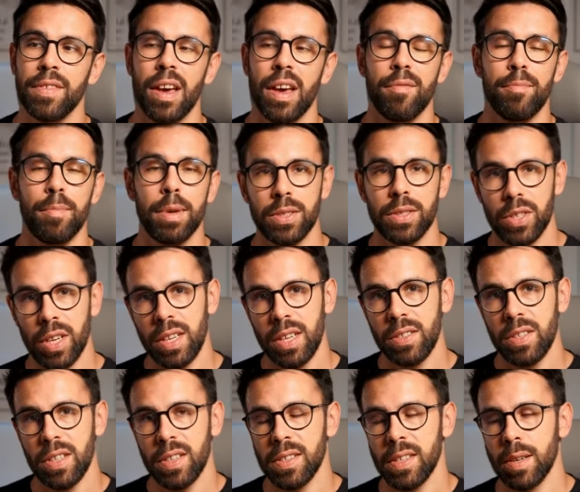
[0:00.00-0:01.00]
have been
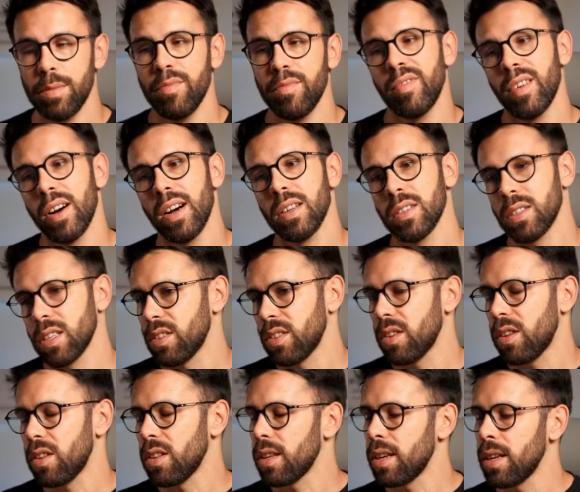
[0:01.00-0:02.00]
changing some files and
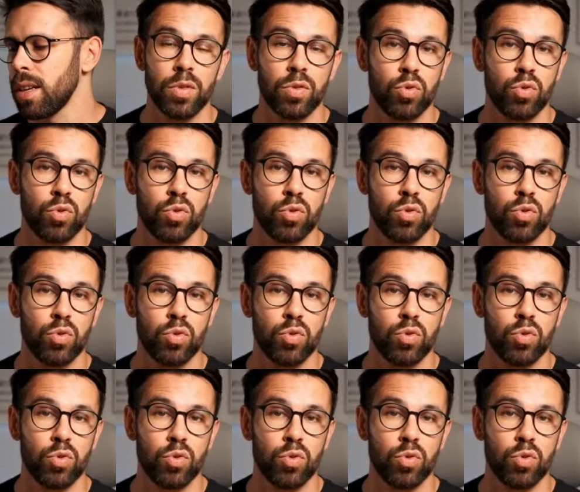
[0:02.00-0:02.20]
only